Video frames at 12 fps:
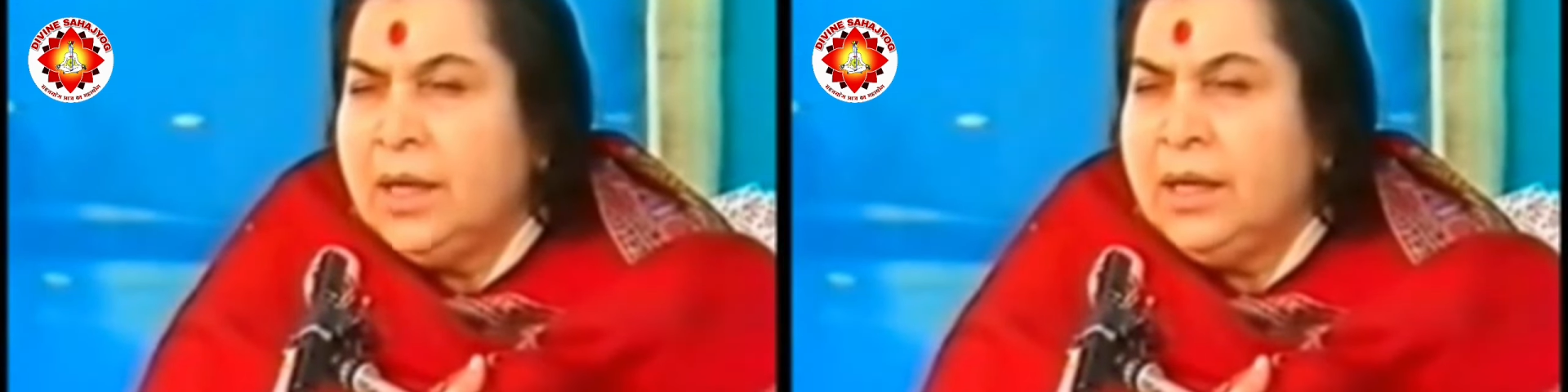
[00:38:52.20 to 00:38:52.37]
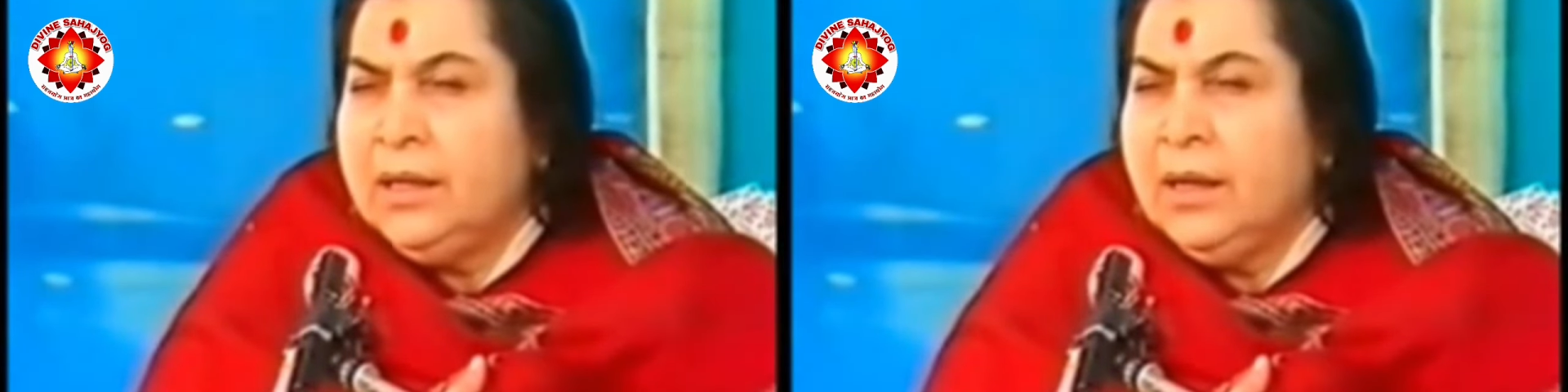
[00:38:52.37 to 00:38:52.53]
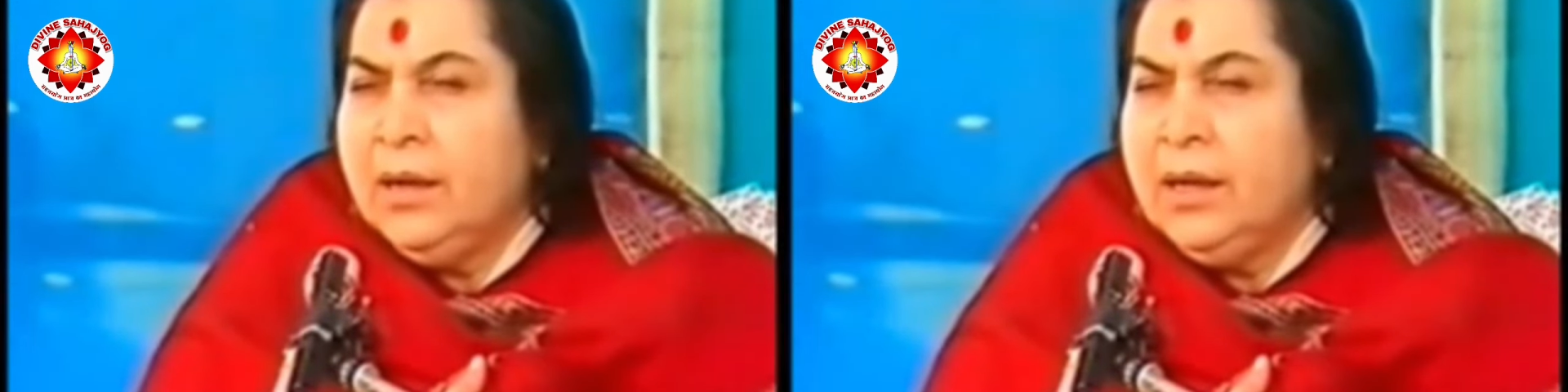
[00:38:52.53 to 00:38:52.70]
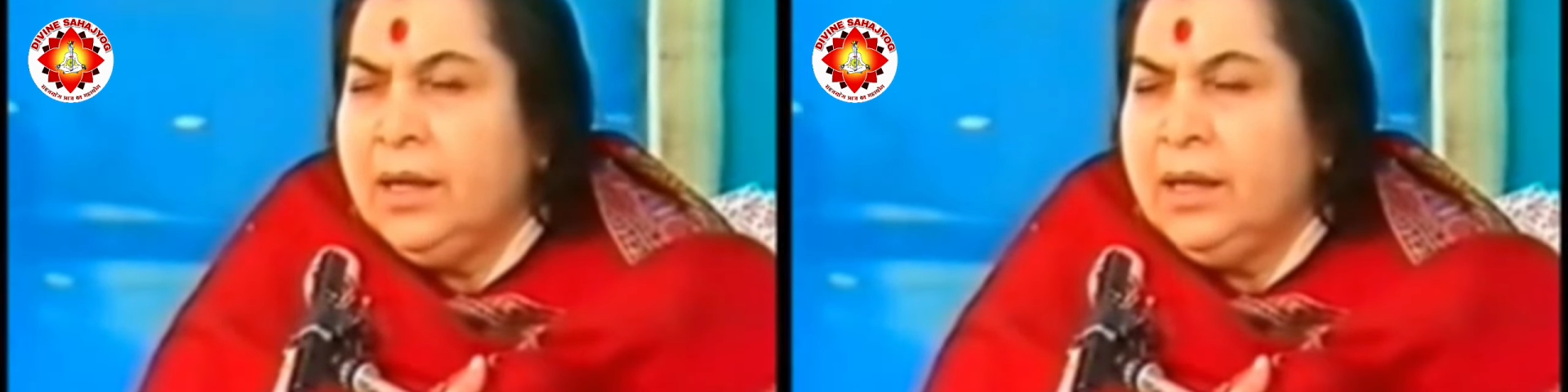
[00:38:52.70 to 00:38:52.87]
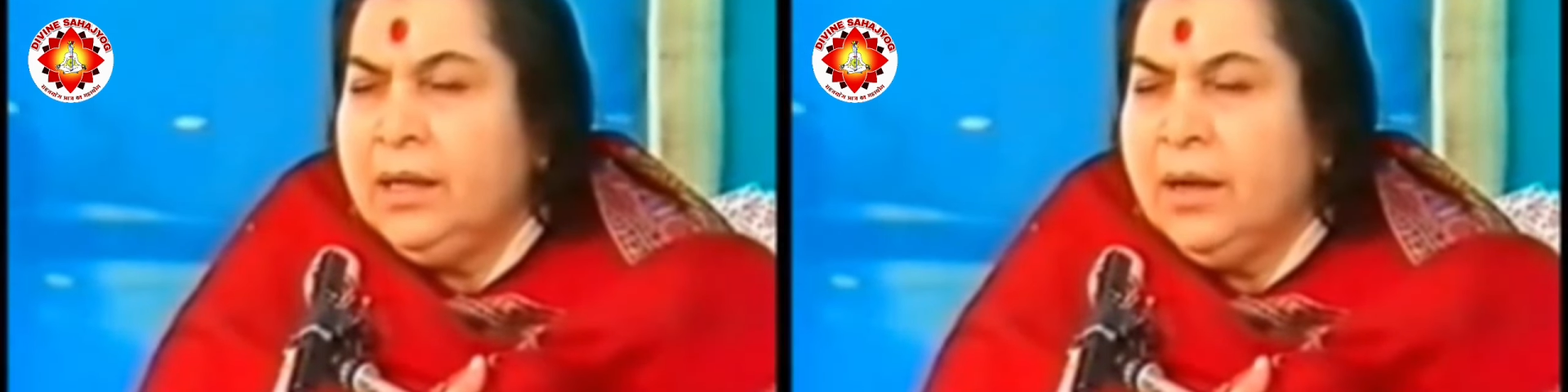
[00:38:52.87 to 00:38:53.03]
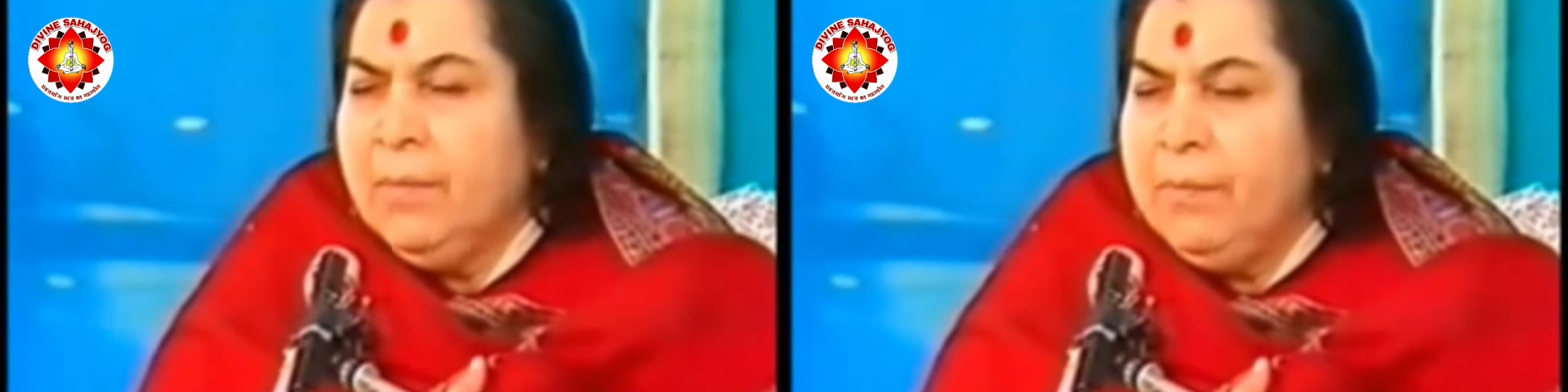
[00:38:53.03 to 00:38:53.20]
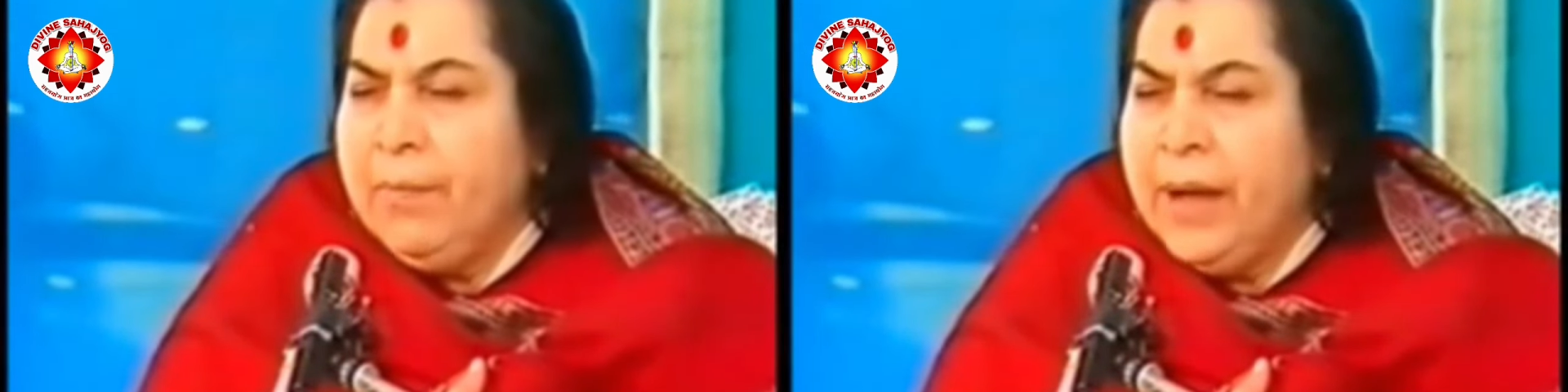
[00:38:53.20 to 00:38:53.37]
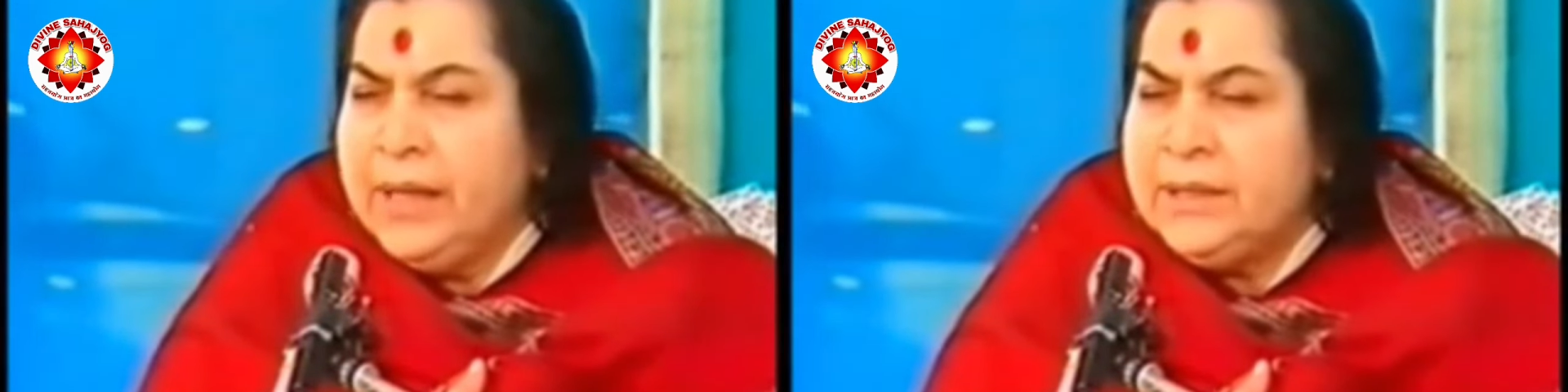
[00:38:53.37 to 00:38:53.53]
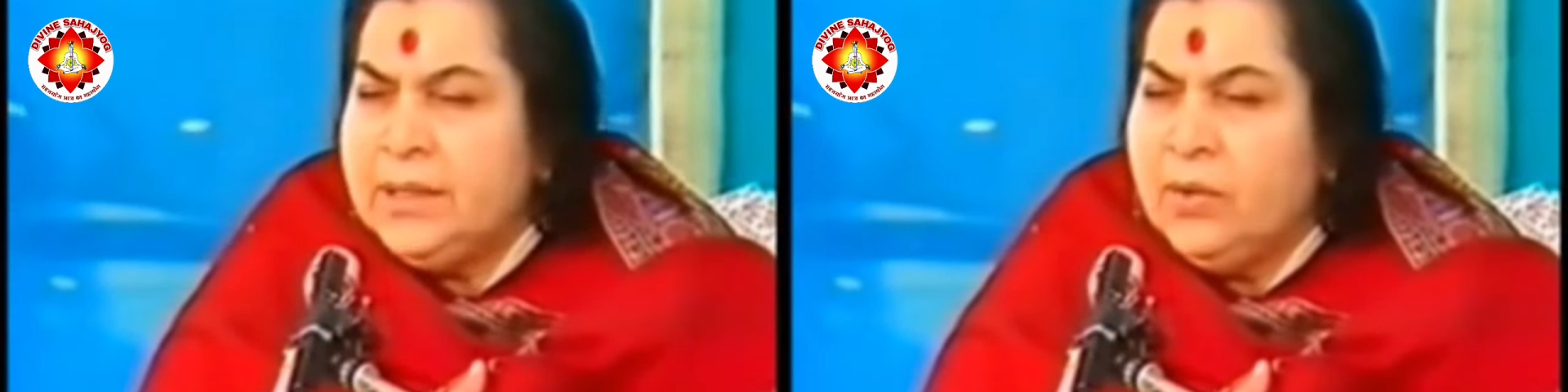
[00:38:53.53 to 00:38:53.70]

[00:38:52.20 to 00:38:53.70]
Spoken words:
and encompass